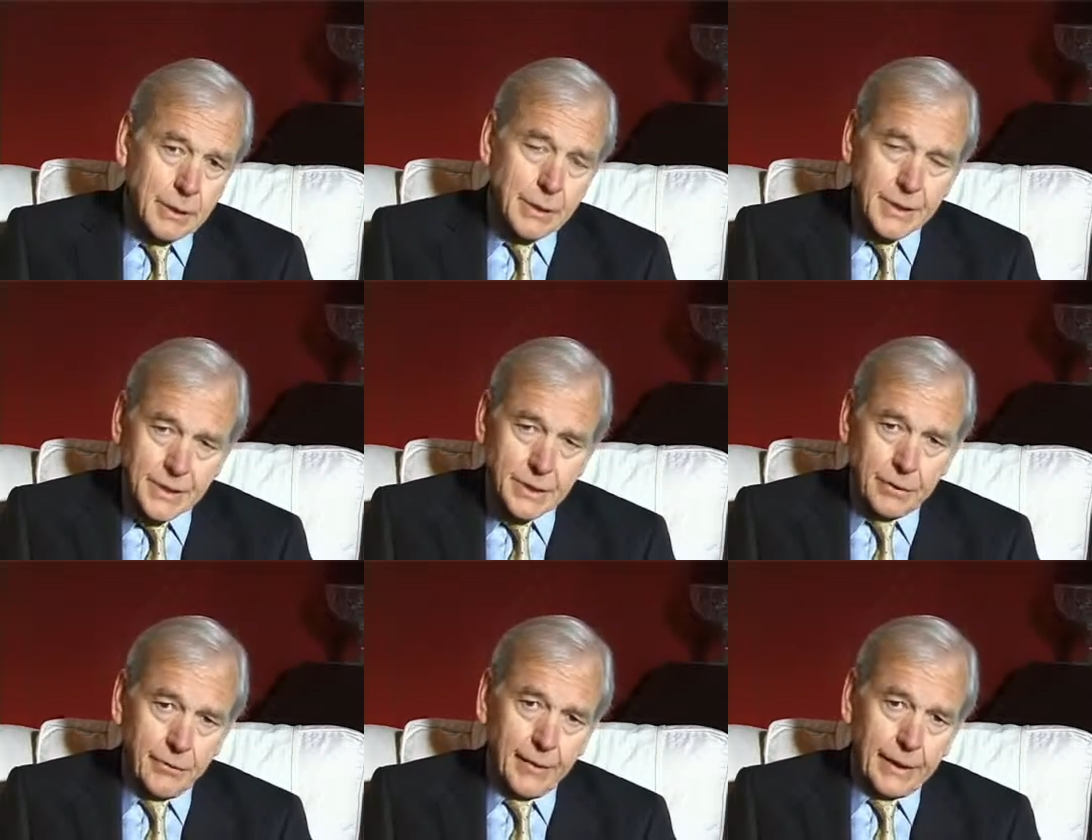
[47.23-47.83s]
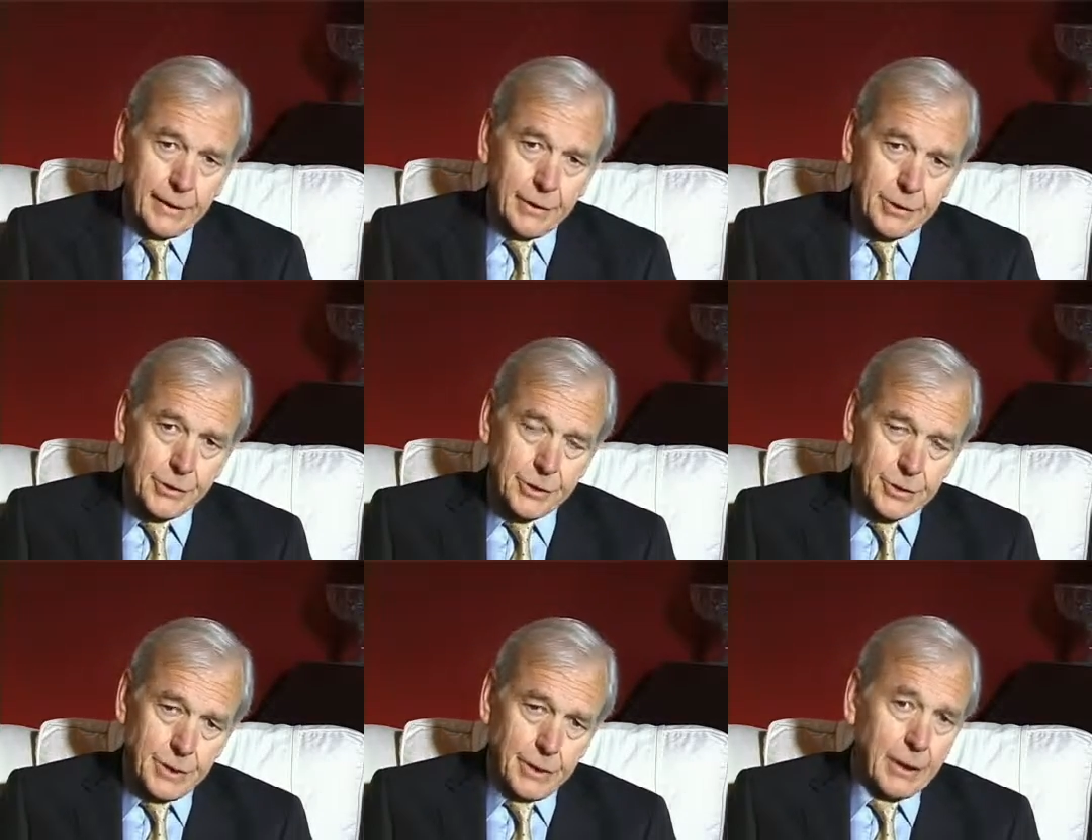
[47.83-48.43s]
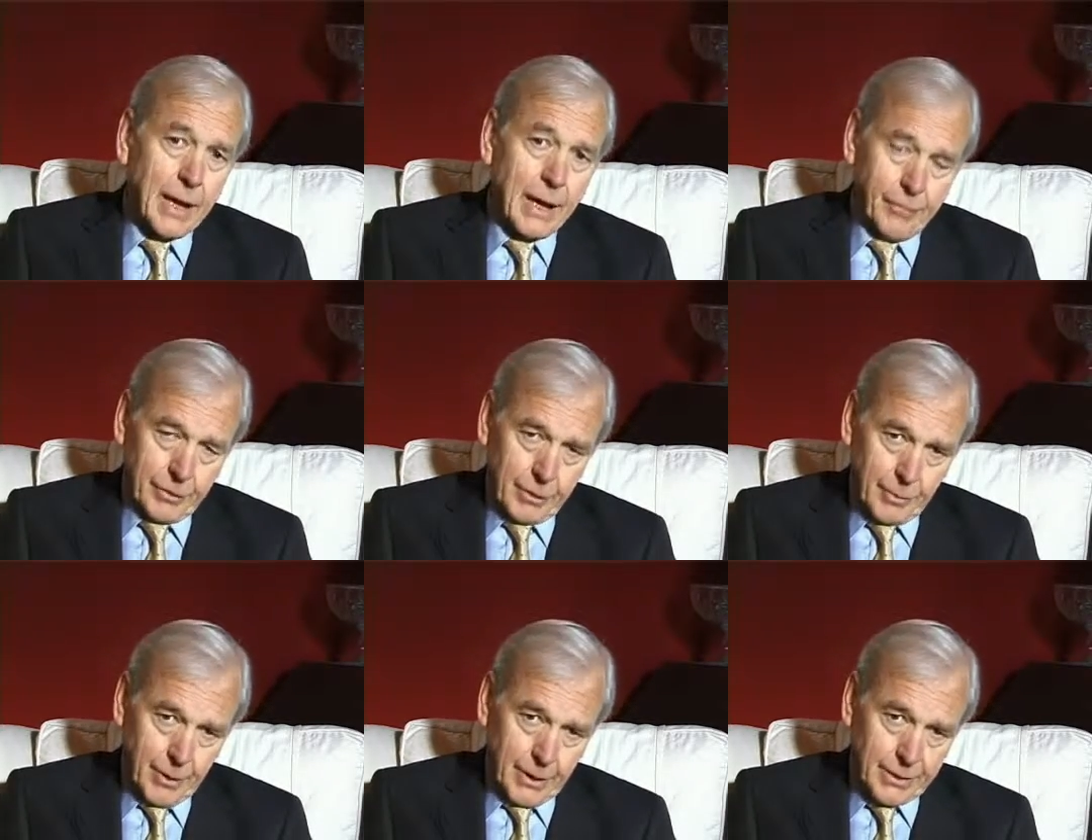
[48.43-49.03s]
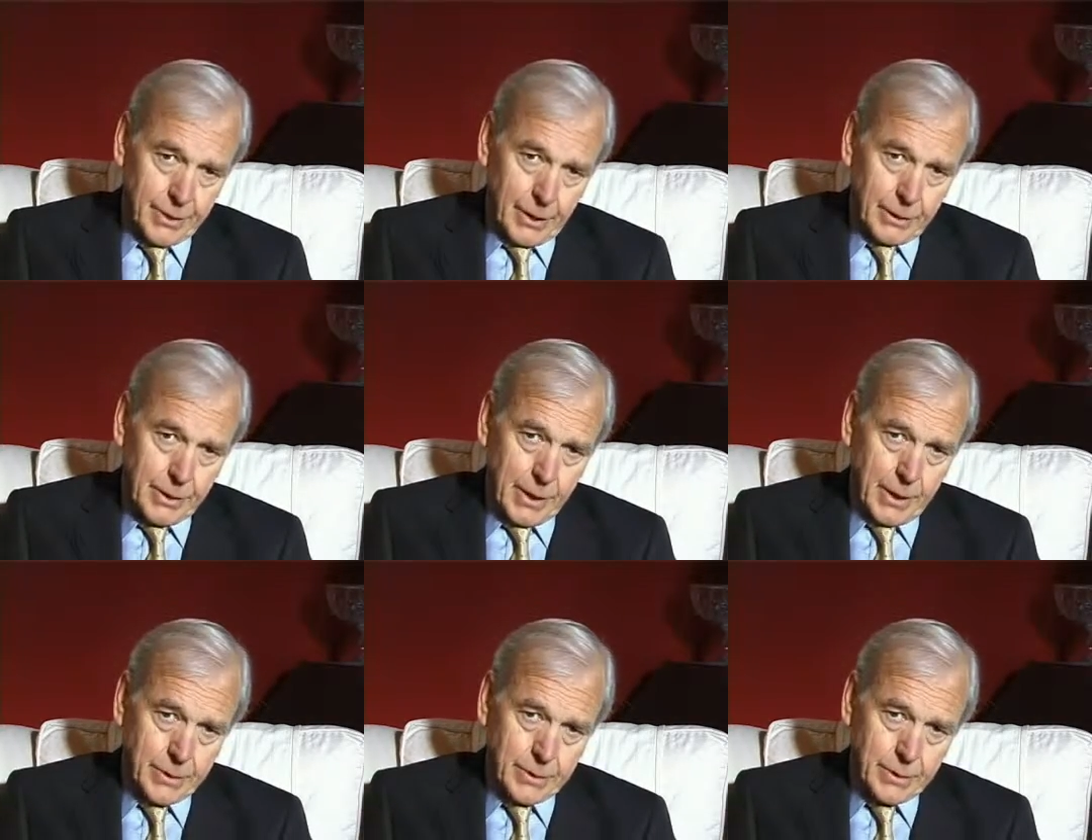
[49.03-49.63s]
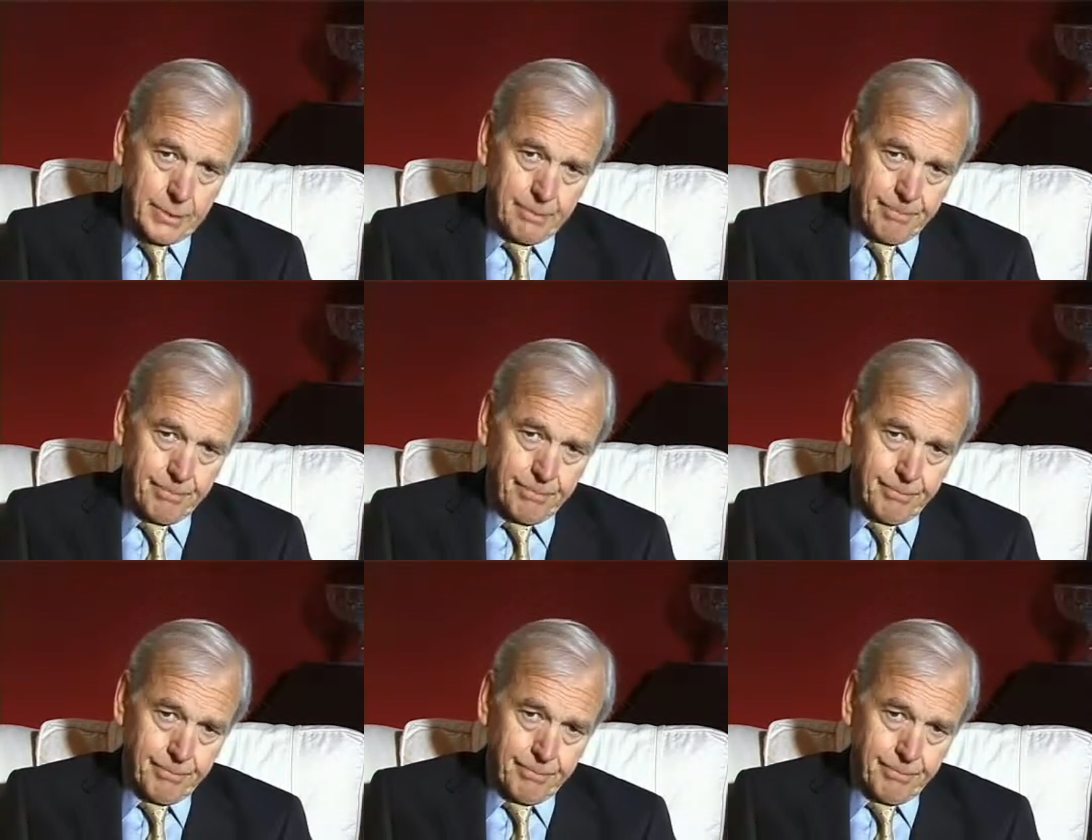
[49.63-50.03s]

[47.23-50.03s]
disadvantages in having the PSA test.